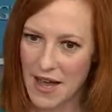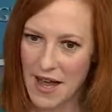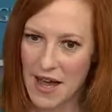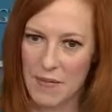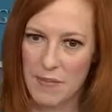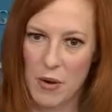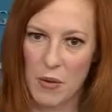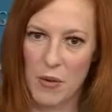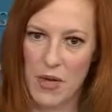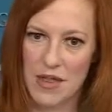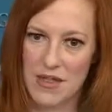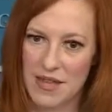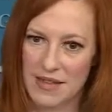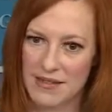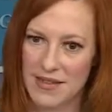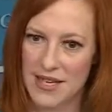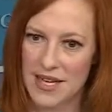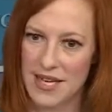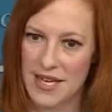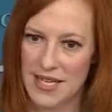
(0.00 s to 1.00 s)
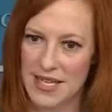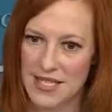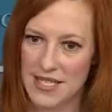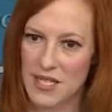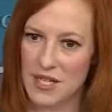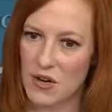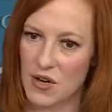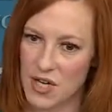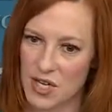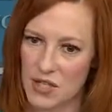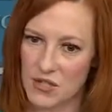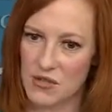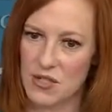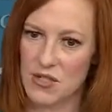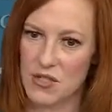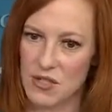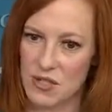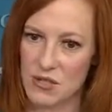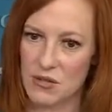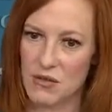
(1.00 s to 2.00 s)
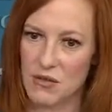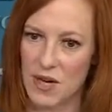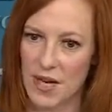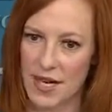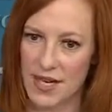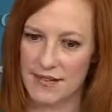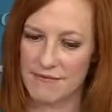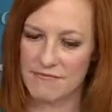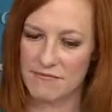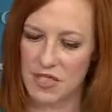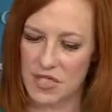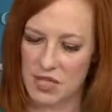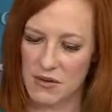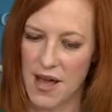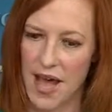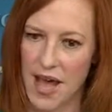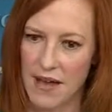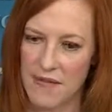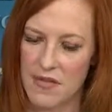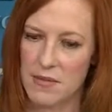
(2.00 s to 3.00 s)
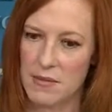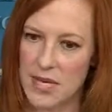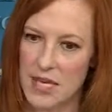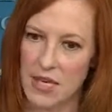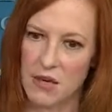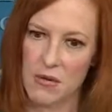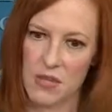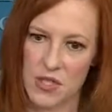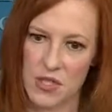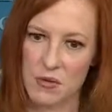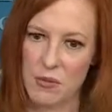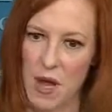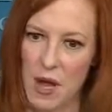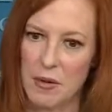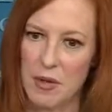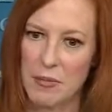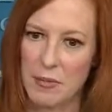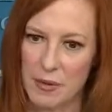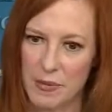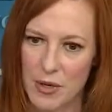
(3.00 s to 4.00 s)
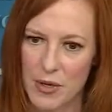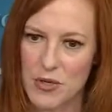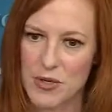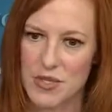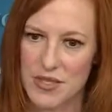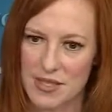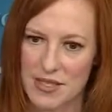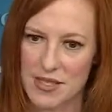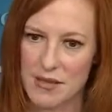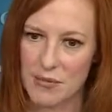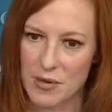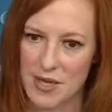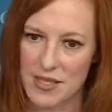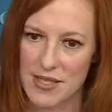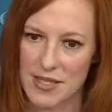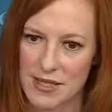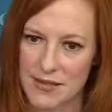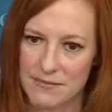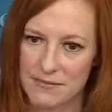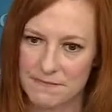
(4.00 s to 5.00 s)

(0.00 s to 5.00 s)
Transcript: but we think that it is in our interest to have the meeting, which is why we proposed it to the president.